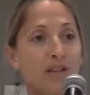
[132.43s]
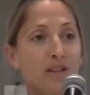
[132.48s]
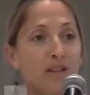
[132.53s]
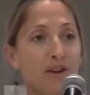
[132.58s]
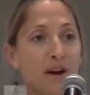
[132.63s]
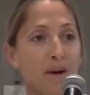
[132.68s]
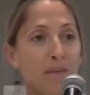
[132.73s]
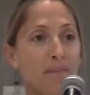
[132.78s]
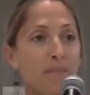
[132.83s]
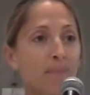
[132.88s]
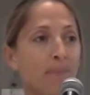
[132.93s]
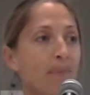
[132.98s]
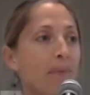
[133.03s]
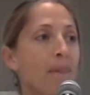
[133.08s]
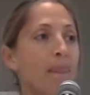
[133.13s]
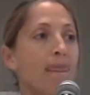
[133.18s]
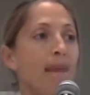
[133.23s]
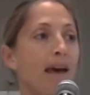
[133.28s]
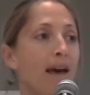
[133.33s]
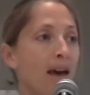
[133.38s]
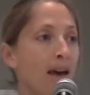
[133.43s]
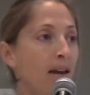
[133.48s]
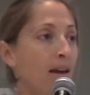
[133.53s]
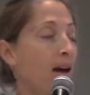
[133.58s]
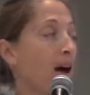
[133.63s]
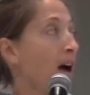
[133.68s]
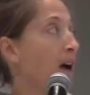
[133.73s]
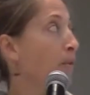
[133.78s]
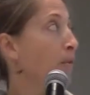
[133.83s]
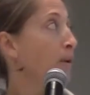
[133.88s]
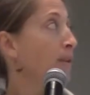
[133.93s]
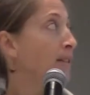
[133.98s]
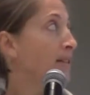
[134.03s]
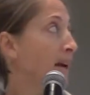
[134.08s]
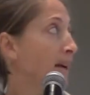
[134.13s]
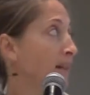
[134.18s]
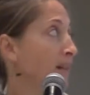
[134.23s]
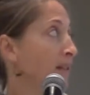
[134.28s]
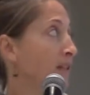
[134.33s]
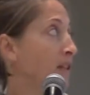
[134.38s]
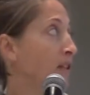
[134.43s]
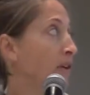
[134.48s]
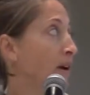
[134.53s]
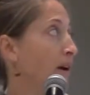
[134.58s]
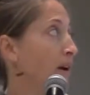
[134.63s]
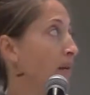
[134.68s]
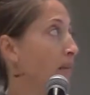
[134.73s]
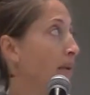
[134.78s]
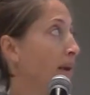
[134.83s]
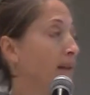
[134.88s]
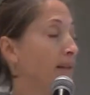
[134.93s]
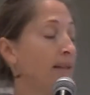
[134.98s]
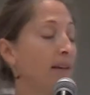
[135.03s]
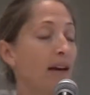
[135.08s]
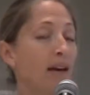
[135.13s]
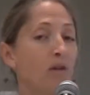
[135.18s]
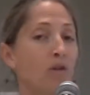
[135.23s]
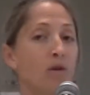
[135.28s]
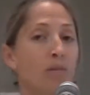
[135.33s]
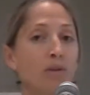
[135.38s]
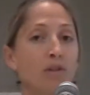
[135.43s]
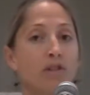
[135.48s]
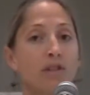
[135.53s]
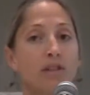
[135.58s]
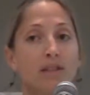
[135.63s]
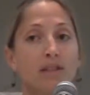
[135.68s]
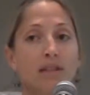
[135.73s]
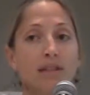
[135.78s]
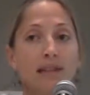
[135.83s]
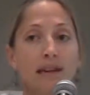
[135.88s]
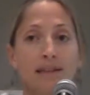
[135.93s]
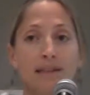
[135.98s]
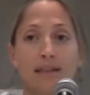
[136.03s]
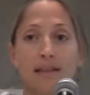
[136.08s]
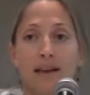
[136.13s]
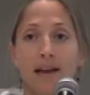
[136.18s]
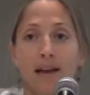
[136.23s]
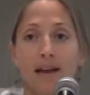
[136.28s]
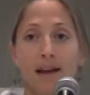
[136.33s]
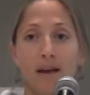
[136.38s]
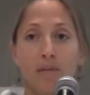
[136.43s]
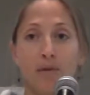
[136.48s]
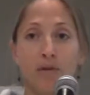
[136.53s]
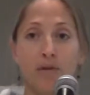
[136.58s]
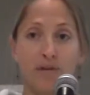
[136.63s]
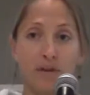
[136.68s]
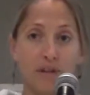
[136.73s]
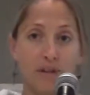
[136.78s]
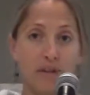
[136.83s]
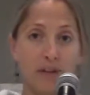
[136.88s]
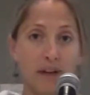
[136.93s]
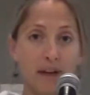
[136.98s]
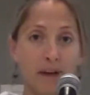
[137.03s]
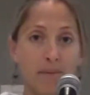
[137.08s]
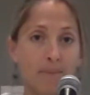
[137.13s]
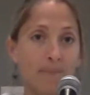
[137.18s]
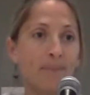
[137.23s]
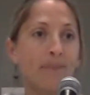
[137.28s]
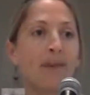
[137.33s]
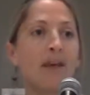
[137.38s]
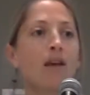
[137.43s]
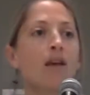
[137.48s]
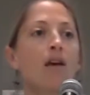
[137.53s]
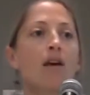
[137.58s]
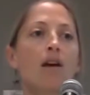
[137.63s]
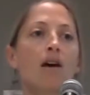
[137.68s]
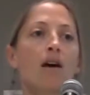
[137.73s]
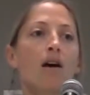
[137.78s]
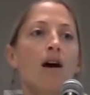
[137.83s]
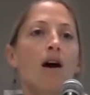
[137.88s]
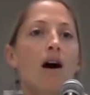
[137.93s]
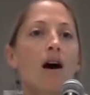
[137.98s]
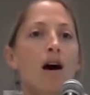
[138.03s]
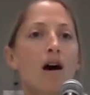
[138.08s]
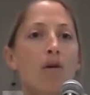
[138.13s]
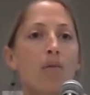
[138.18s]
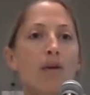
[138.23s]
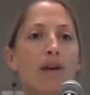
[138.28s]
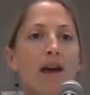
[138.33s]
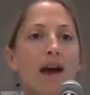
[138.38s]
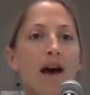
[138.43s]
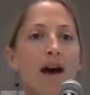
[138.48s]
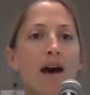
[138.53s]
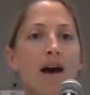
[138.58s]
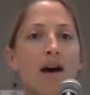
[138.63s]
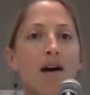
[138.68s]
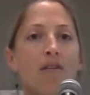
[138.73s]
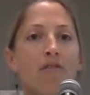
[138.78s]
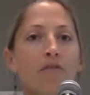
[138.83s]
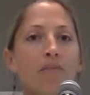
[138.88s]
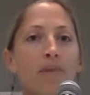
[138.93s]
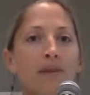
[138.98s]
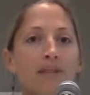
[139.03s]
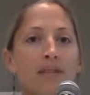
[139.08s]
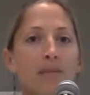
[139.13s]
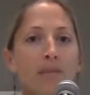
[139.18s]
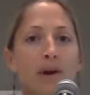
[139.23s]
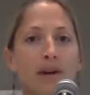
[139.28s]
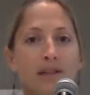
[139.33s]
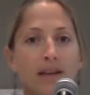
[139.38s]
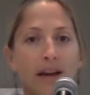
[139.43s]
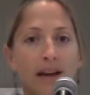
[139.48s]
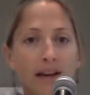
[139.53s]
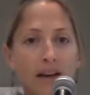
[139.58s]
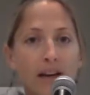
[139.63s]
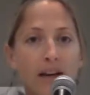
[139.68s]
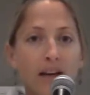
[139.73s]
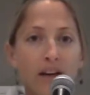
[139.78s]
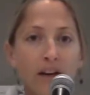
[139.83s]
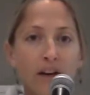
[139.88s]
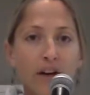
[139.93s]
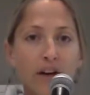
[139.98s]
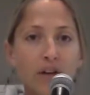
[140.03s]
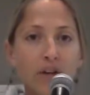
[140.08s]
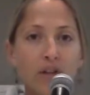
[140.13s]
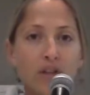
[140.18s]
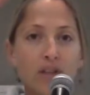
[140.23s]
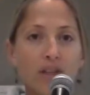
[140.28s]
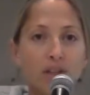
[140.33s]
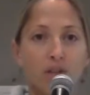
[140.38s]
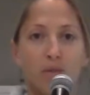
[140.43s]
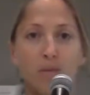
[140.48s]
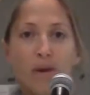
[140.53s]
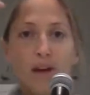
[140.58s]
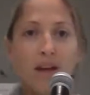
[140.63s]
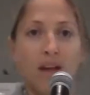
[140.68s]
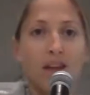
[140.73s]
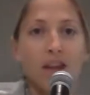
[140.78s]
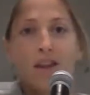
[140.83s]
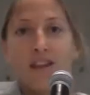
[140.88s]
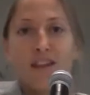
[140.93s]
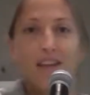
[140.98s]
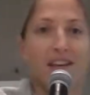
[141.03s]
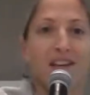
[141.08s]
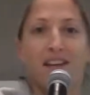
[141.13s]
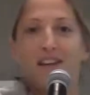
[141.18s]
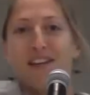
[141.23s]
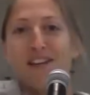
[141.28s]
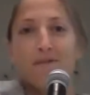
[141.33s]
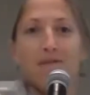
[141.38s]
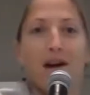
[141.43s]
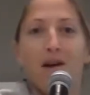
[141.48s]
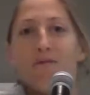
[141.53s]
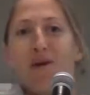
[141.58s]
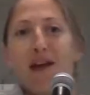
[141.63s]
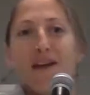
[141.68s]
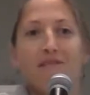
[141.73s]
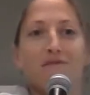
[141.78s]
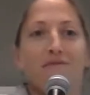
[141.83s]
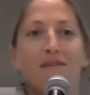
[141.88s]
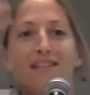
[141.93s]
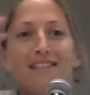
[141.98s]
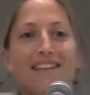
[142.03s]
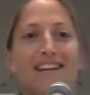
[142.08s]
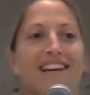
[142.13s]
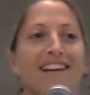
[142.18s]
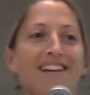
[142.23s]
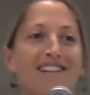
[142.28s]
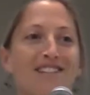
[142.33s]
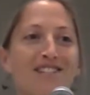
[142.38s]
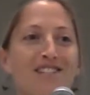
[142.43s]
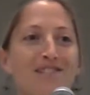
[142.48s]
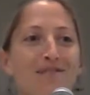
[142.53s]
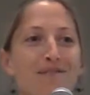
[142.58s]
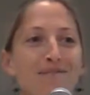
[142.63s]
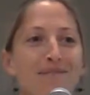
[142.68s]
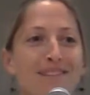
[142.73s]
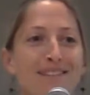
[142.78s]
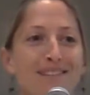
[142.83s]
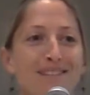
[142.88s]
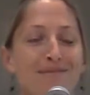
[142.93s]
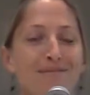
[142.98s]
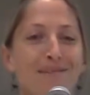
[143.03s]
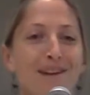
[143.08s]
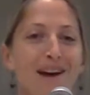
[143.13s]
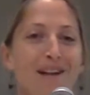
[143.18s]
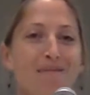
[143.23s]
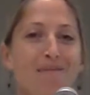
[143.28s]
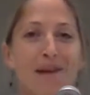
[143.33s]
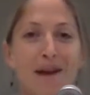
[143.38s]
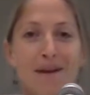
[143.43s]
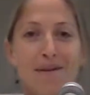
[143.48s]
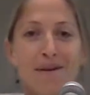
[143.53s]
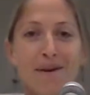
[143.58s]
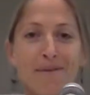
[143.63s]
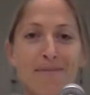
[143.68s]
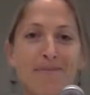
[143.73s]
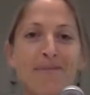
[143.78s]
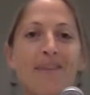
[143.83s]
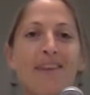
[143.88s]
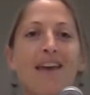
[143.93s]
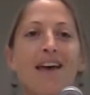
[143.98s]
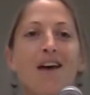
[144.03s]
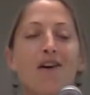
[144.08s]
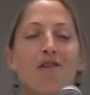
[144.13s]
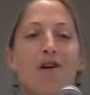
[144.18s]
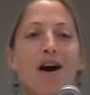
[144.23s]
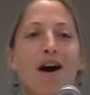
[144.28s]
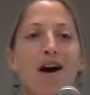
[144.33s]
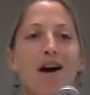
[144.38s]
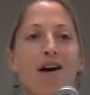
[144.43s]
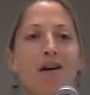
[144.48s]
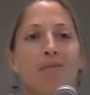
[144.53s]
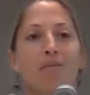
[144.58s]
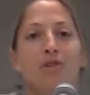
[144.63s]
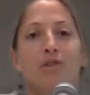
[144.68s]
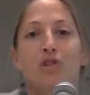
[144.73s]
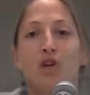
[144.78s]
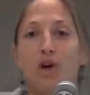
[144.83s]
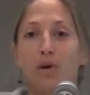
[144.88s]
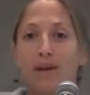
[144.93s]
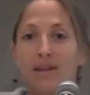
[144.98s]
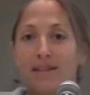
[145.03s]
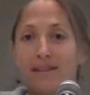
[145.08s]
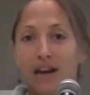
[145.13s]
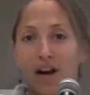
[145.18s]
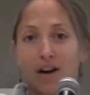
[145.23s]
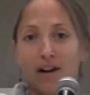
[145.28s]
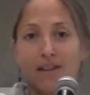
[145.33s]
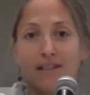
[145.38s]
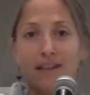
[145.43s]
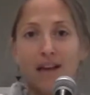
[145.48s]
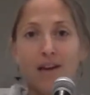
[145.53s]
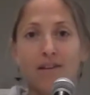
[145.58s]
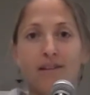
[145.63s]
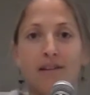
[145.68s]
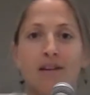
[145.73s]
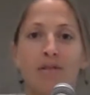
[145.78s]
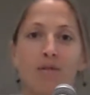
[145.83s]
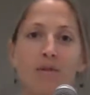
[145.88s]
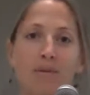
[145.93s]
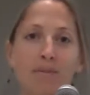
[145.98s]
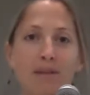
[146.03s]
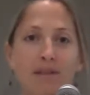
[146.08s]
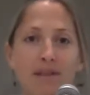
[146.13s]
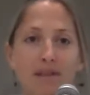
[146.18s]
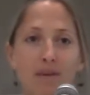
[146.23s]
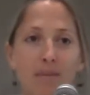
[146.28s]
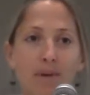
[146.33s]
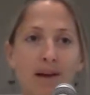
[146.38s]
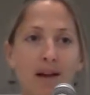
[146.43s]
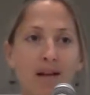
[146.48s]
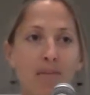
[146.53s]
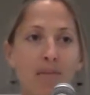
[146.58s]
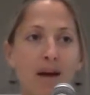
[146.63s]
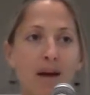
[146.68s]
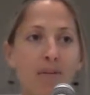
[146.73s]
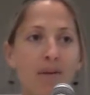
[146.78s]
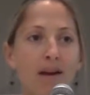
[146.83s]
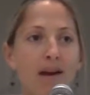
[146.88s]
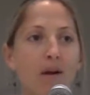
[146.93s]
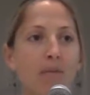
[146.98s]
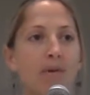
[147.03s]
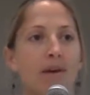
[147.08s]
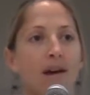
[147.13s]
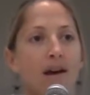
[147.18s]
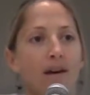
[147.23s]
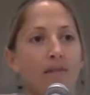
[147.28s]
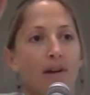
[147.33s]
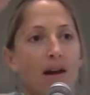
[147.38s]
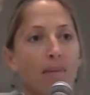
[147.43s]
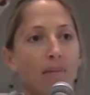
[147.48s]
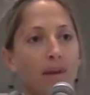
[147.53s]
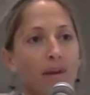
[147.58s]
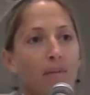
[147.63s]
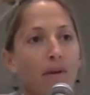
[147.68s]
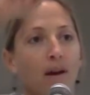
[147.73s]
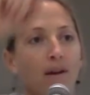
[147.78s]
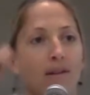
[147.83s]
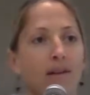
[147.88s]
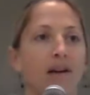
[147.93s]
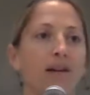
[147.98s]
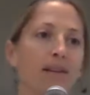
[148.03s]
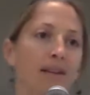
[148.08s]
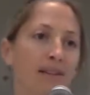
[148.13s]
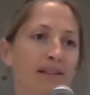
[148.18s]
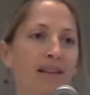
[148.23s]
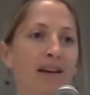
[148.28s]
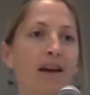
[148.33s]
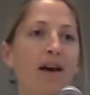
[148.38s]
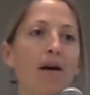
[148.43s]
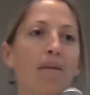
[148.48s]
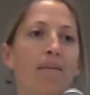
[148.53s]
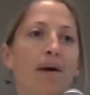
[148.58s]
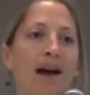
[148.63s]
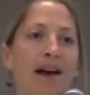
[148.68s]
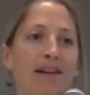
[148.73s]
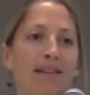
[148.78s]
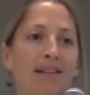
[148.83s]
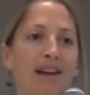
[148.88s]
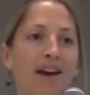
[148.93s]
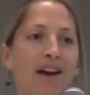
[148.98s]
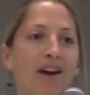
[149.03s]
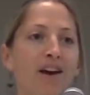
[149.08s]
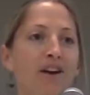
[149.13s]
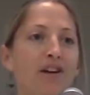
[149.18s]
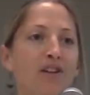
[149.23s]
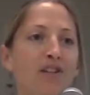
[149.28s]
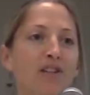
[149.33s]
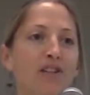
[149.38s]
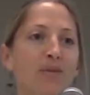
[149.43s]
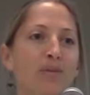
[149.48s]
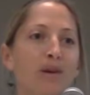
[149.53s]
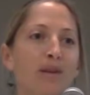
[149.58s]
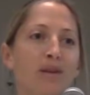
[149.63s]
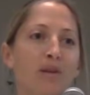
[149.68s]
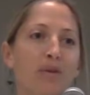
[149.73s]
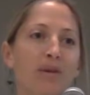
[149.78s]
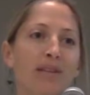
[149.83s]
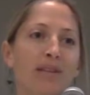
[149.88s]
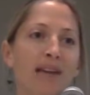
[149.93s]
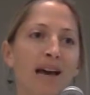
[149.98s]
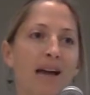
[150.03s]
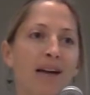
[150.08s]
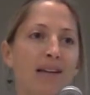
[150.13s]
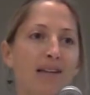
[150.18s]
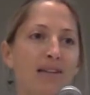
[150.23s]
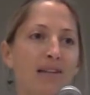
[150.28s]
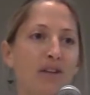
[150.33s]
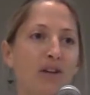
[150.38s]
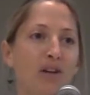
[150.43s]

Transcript: Sea Grant. And I'm with Texas Sea Grant. I'm based at Corpus Christi, Texas A&M University. Uh, we have Missy Partyka here. She's with, wait, Missy. She's with Mississippi Alabama. Um, so it's Tara Skelton with Mississippi, Alabama, and we have Emily Maung-Douglass back there. She's with Louisiana.